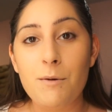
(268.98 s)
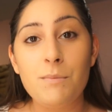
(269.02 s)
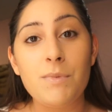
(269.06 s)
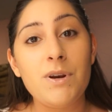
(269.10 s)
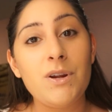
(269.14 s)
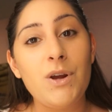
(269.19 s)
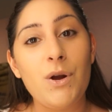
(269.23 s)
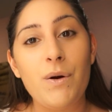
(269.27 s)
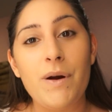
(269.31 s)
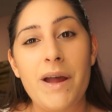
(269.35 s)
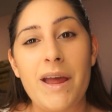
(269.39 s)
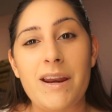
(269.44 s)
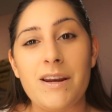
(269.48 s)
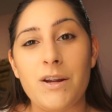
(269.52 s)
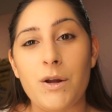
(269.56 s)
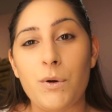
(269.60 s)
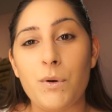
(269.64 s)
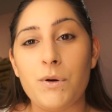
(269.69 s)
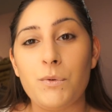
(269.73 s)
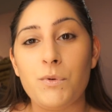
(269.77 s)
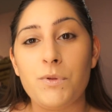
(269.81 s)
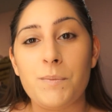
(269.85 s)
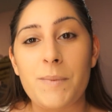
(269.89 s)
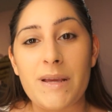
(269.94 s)
I'm going to go ahead and go
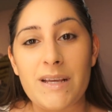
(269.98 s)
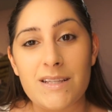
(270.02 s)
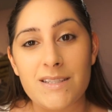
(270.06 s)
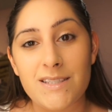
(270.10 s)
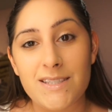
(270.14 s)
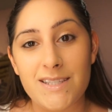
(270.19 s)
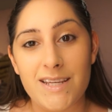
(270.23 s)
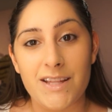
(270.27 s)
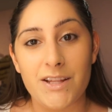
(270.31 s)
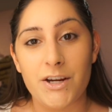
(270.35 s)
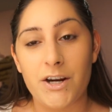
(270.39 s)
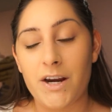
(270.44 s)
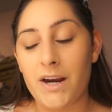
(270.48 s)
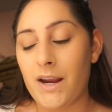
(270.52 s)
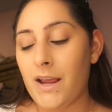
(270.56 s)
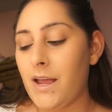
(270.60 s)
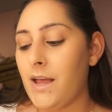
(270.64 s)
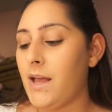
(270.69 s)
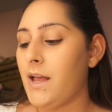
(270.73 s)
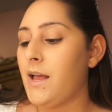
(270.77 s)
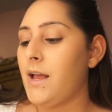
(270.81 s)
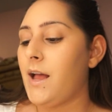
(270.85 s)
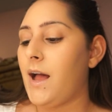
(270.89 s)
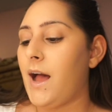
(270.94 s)
in with my concealer.
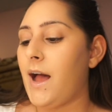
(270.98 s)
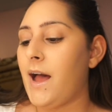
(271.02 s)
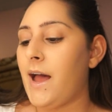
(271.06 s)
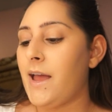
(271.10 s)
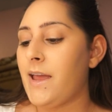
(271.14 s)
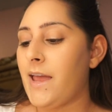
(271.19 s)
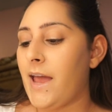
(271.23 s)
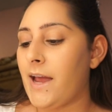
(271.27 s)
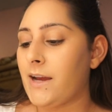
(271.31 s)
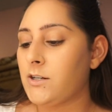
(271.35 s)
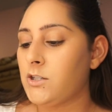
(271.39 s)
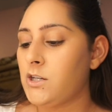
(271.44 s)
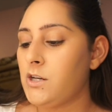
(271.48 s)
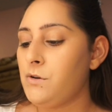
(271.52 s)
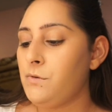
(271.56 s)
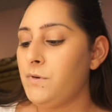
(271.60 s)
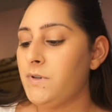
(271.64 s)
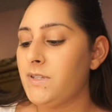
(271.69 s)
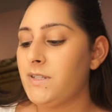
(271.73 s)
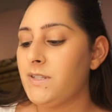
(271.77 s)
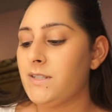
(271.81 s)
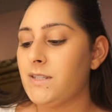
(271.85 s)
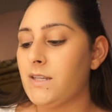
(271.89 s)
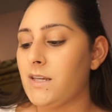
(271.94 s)
I actually
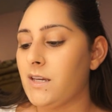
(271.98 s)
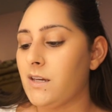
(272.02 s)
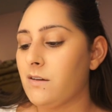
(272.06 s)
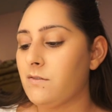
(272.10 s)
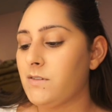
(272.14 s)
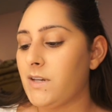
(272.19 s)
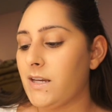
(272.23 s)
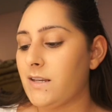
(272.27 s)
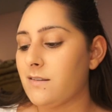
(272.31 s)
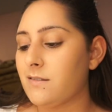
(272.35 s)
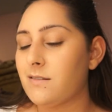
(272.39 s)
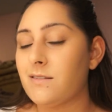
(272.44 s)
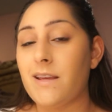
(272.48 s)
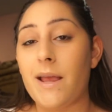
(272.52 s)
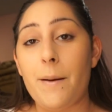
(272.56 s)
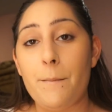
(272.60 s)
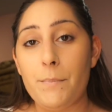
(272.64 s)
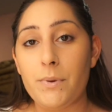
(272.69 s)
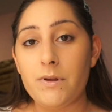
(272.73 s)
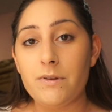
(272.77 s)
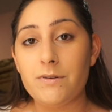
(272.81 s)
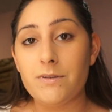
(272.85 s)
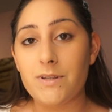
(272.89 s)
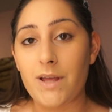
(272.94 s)
received a
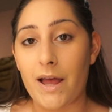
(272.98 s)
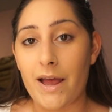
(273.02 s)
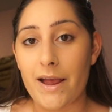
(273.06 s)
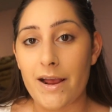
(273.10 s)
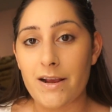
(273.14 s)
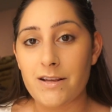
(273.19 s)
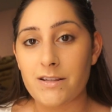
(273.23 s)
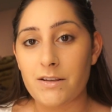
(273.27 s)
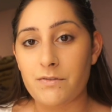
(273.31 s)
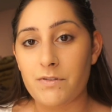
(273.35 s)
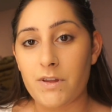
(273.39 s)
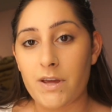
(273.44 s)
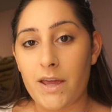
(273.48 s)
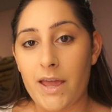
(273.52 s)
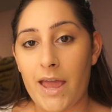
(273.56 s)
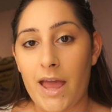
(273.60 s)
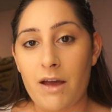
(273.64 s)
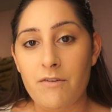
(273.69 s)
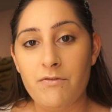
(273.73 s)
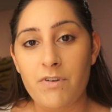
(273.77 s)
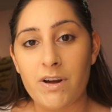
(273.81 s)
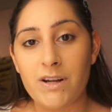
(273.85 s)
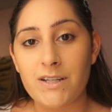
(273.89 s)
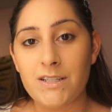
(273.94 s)
sample size of the
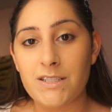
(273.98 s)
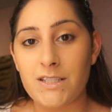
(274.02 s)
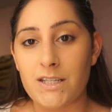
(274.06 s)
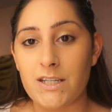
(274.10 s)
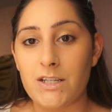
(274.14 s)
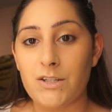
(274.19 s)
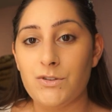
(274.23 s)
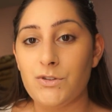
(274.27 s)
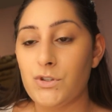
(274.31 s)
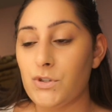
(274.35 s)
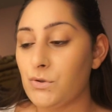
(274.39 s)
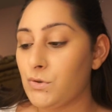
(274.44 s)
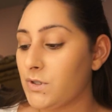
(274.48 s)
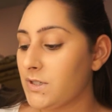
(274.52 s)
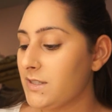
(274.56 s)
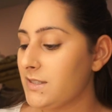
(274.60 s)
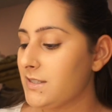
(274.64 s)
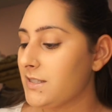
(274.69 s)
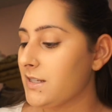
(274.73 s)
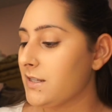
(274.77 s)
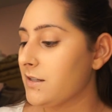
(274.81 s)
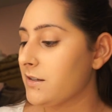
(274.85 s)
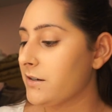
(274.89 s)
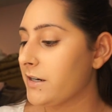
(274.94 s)
Kat Von D New
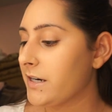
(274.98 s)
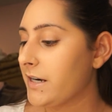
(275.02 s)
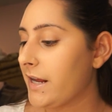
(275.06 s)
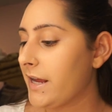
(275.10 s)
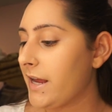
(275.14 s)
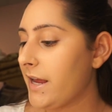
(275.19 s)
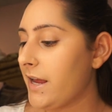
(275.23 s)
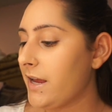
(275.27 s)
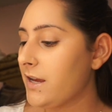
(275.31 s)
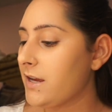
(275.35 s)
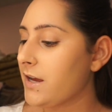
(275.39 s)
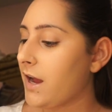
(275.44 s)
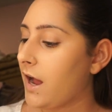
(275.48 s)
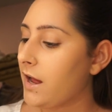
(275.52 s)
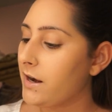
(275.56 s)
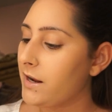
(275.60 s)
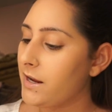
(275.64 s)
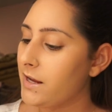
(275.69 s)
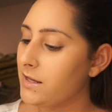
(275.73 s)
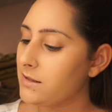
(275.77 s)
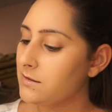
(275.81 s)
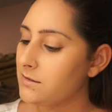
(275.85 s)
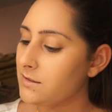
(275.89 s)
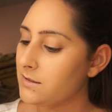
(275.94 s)
Concealer, and I got
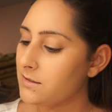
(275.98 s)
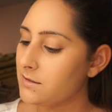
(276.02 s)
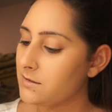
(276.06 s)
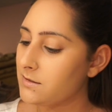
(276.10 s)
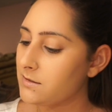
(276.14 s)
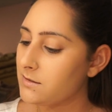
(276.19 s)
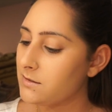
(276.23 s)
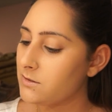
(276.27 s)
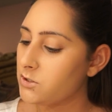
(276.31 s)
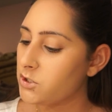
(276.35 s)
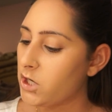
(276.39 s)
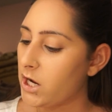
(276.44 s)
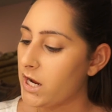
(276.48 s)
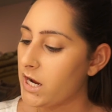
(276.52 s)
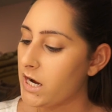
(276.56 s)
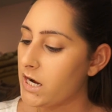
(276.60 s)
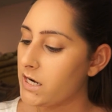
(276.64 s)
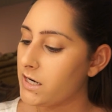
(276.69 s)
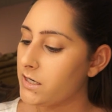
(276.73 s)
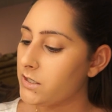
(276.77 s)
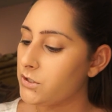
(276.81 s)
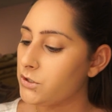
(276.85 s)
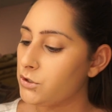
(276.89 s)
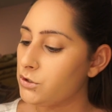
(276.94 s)
it in the
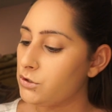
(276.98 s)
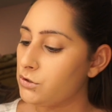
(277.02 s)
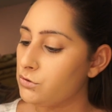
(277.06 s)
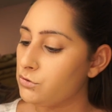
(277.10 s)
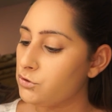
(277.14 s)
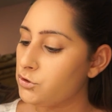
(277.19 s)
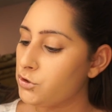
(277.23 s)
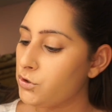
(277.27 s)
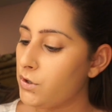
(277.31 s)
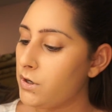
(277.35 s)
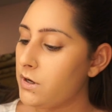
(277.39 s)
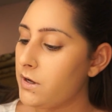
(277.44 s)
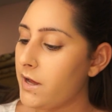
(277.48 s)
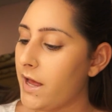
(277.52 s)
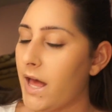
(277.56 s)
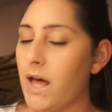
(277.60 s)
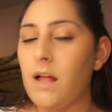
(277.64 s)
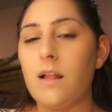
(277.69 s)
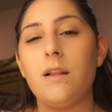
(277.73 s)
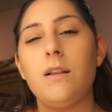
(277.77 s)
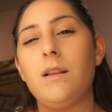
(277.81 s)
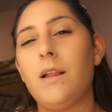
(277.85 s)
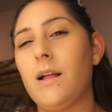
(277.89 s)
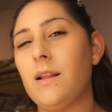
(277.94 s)
shade Neutral,
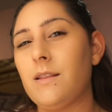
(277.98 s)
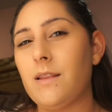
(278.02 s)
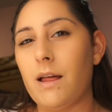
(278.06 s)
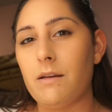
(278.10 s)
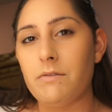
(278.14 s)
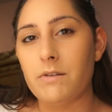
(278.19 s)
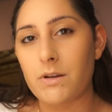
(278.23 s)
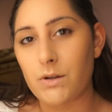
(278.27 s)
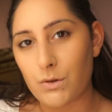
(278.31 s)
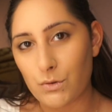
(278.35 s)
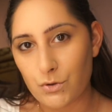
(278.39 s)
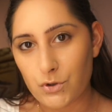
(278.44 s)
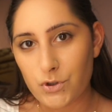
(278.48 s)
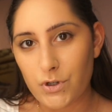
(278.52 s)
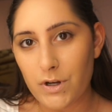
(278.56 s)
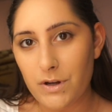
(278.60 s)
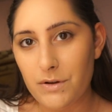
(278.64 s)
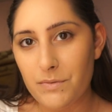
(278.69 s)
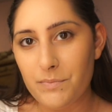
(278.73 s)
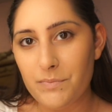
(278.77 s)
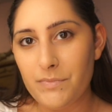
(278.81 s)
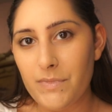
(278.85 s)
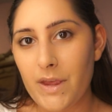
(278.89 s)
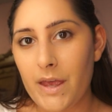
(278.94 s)
L11 Neutral.